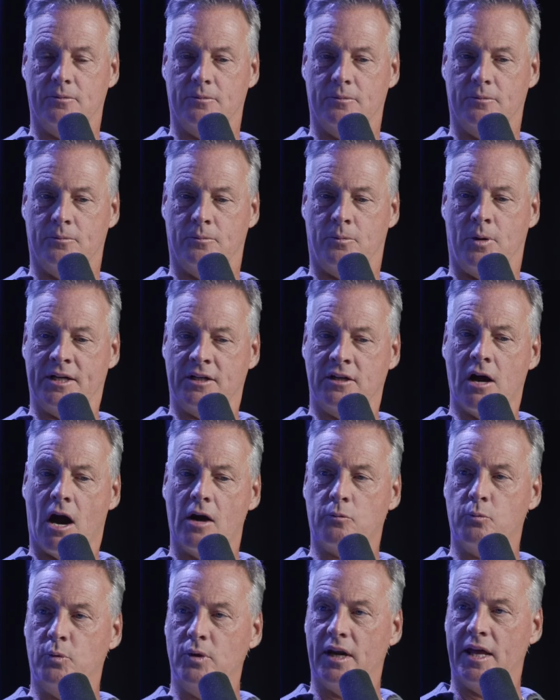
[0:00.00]
what
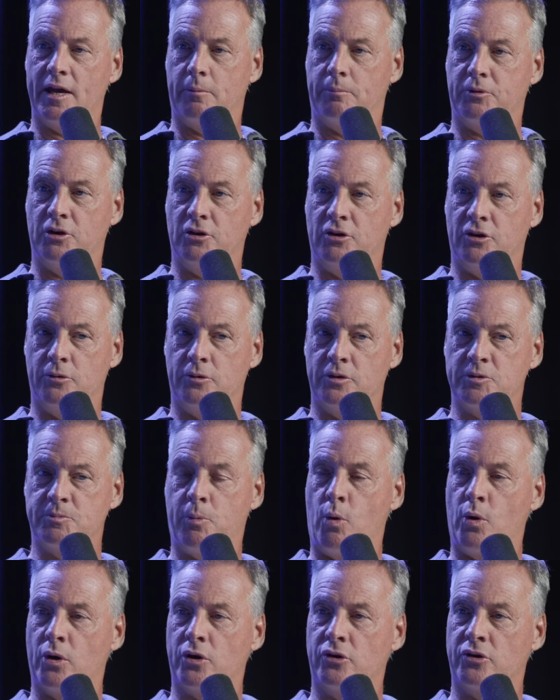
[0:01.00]
God will help you do is
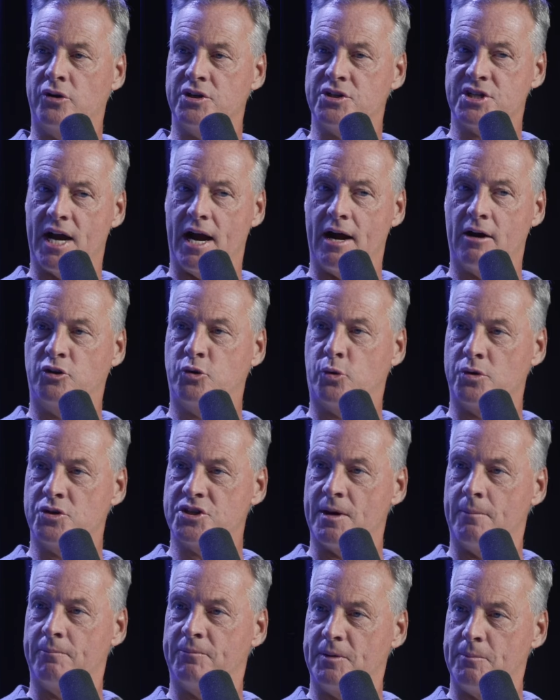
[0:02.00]
point your desire towards
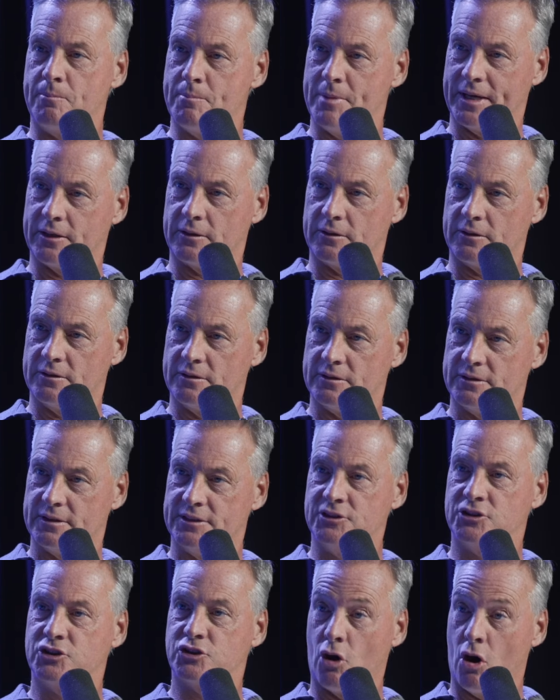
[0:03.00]
something bigger
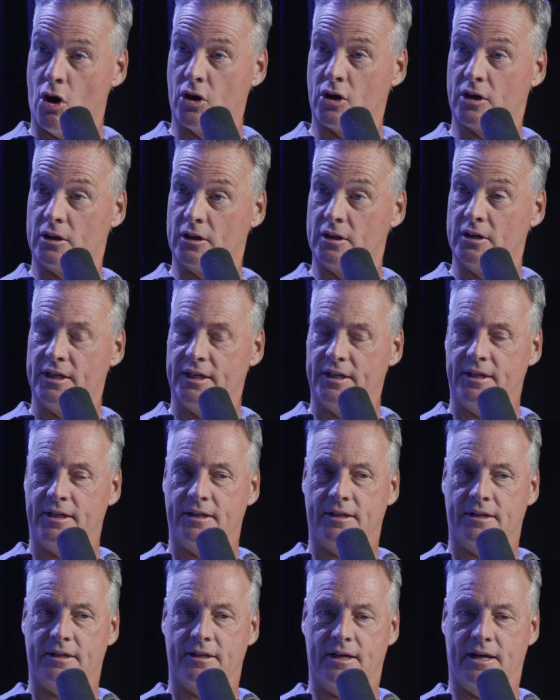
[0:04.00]
and mm -hmm. stronger.
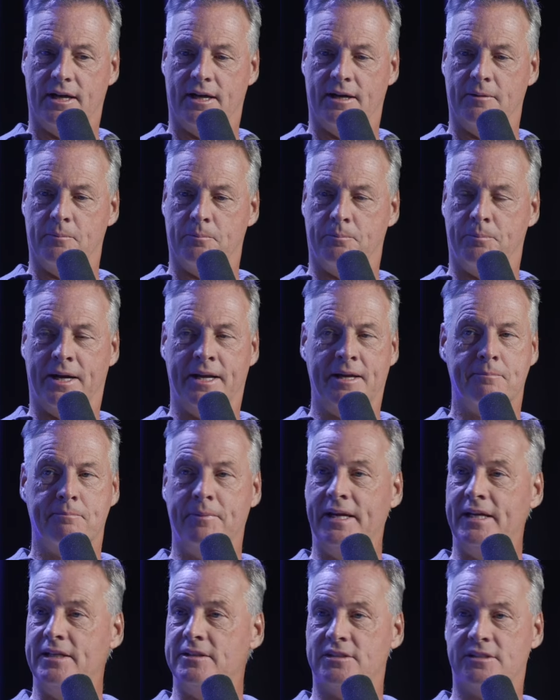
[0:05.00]
Right. Uh, but it
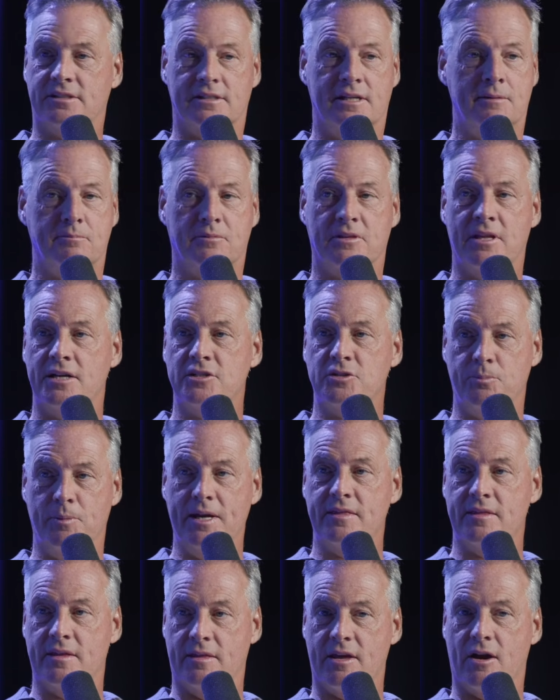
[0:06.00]
means, it does
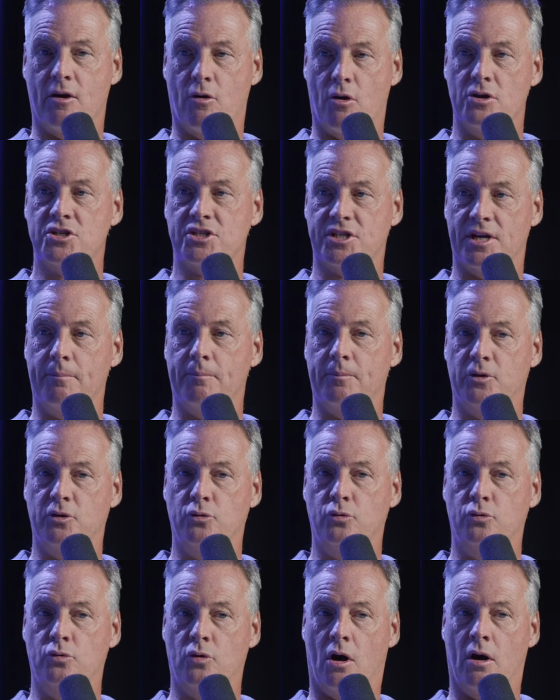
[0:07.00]
mean that there are some
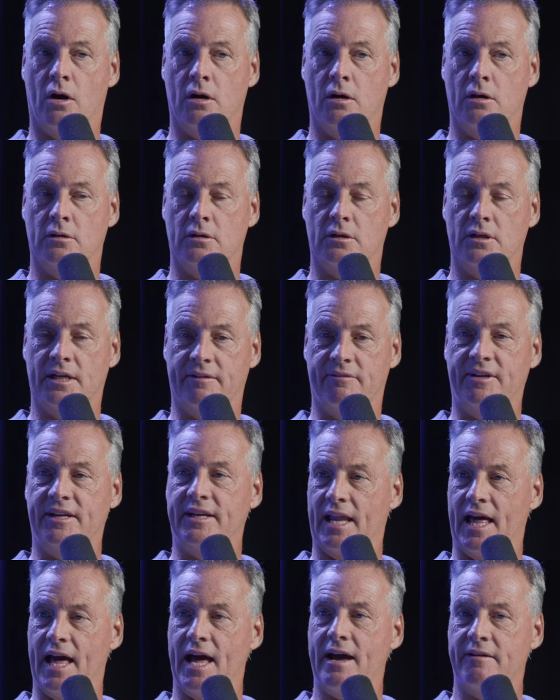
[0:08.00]
who are living
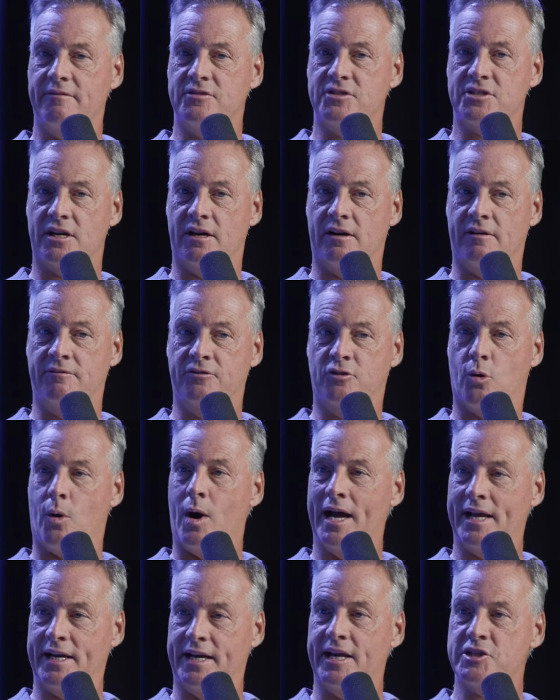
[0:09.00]
lives of
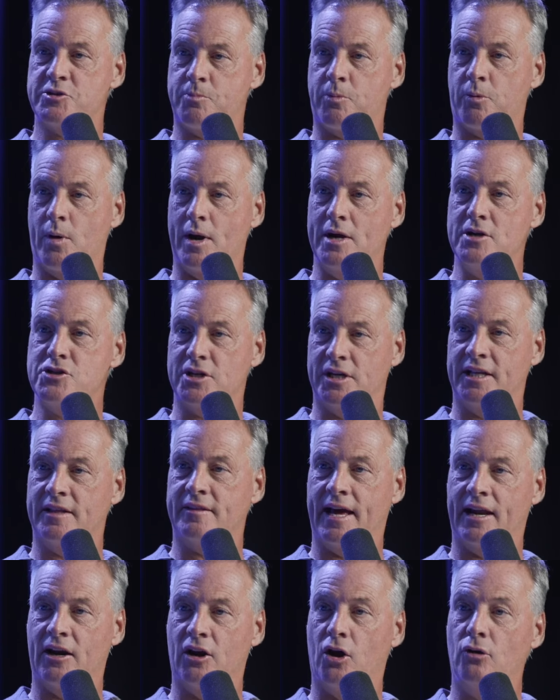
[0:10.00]
quiet desperation in
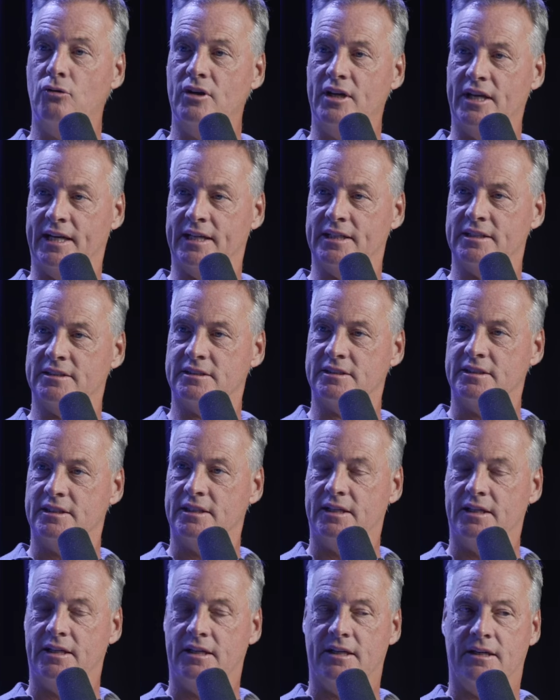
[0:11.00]
that loneliness.
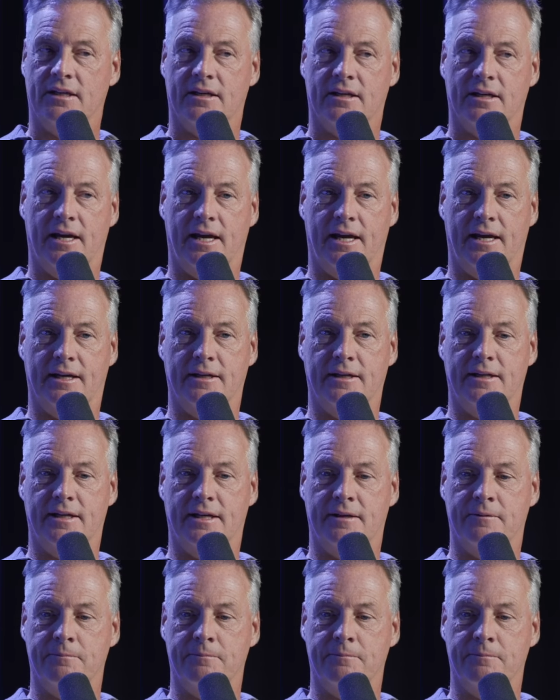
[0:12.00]
Yeah. And uh,